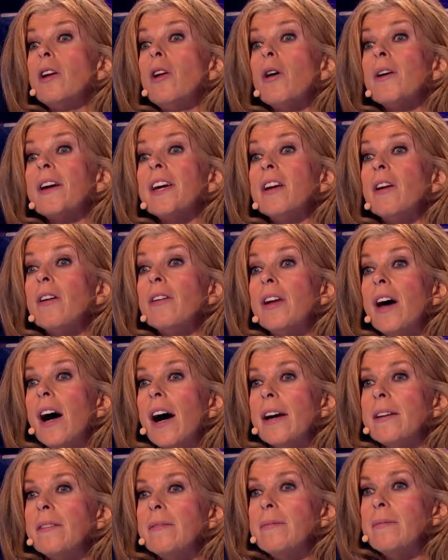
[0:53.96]
lock in on I nine.
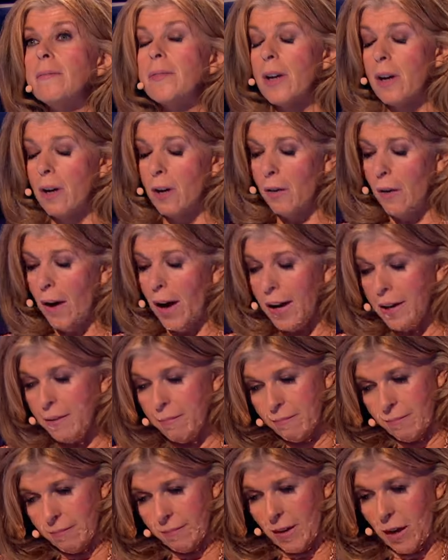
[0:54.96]
Lock in nine. All right.
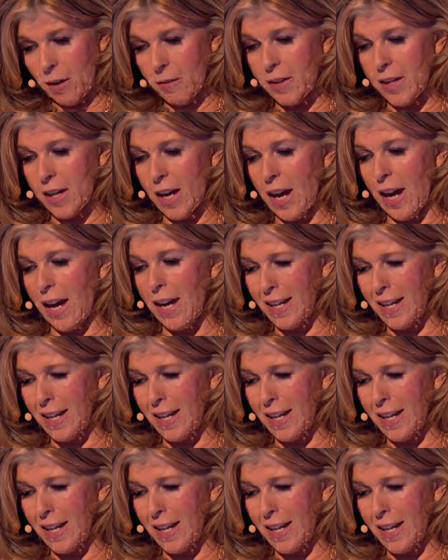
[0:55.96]
You okay. do it,